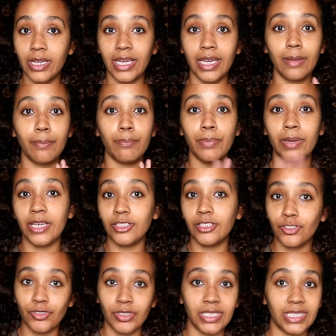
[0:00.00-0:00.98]
it,
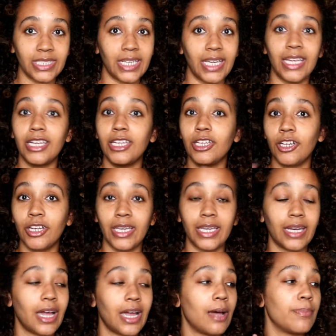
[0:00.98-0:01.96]
Pinterest it, look
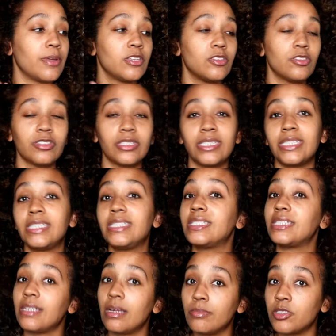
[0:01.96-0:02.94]
it up, and you'll see
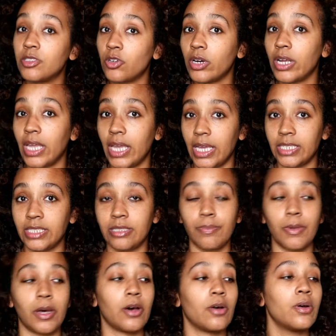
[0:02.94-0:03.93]
some sort of
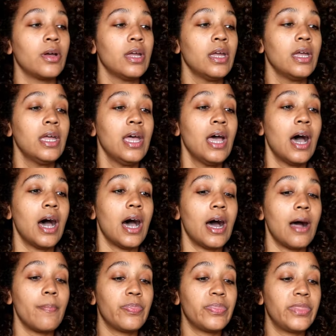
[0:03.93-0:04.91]
inspo.
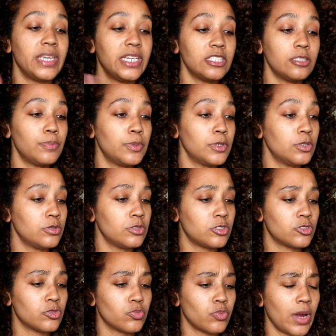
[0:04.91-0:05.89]
Um, these
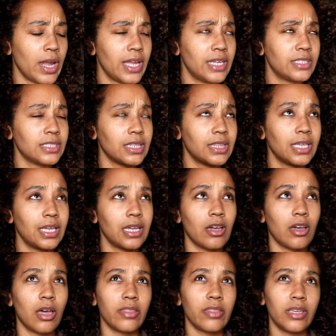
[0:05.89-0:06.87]
boots range, I
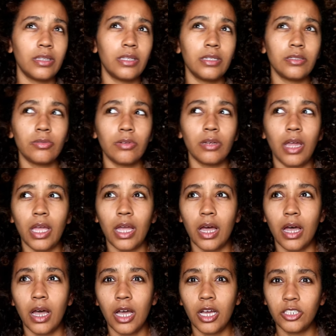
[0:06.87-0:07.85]
think, I think these were like
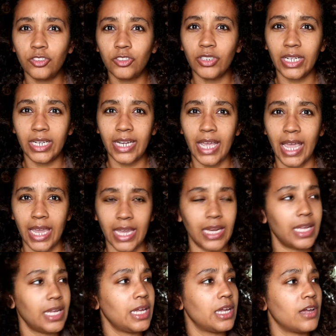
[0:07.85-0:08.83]

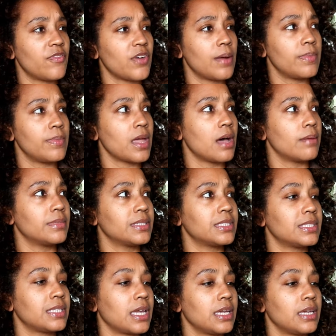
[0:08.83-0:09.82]
180 if I'm not
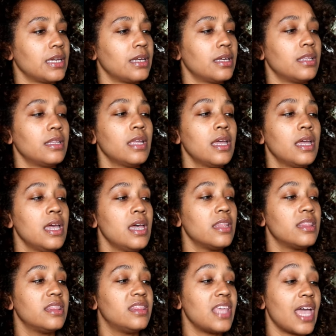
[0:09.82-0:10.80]
mistaken.
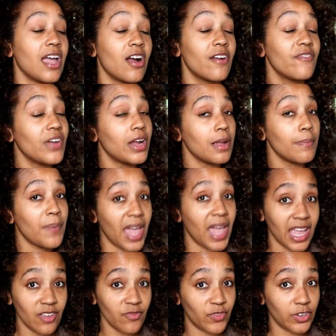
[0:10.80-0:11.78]
They are very
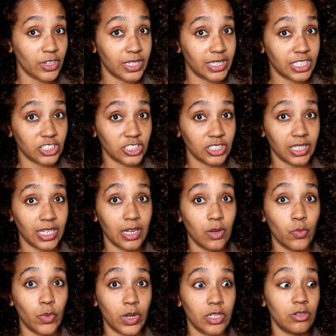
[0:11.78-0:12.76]
painful initially
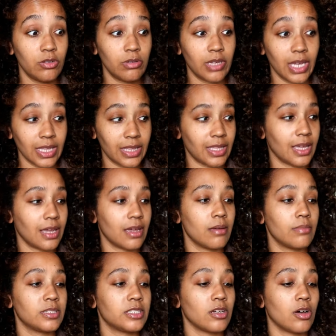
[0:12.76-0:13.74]
when you get
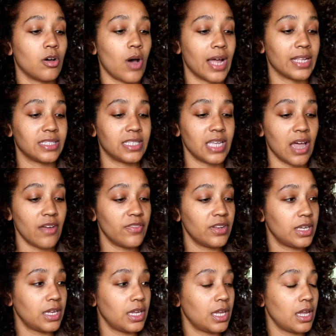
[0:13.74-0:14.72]
them, so I
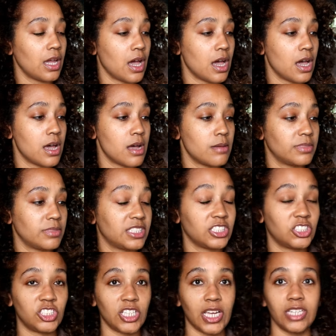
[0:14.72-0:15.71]
definitely um,
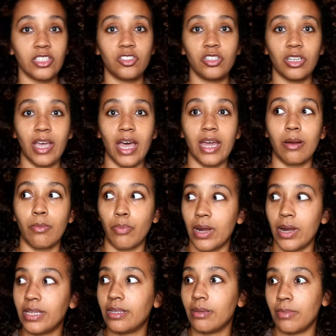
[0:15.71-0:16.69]
suggest to kind of
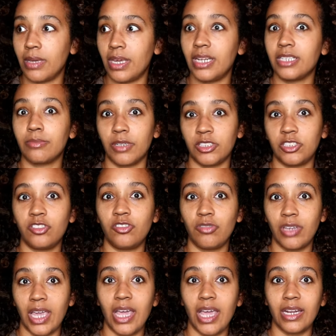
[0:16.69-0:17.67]
break them in as much as you
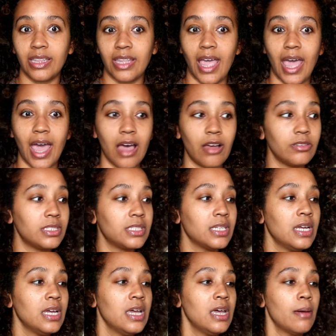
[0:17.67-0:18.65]
can in the house
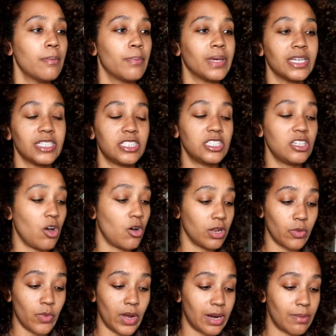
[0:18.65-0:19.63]
because the
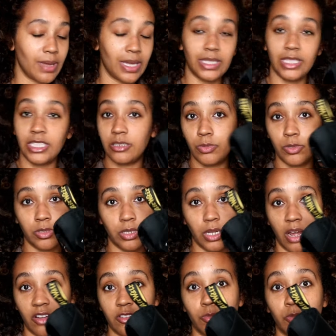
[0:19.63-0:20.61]
only way to make these boots
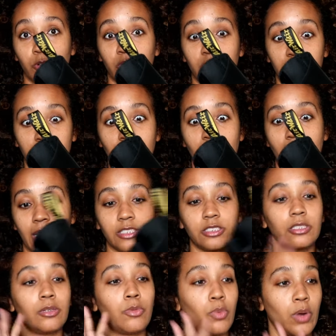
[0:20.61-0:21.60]
comfortable is to
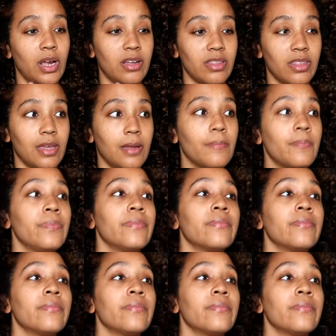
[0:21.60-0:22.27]
actually wear them.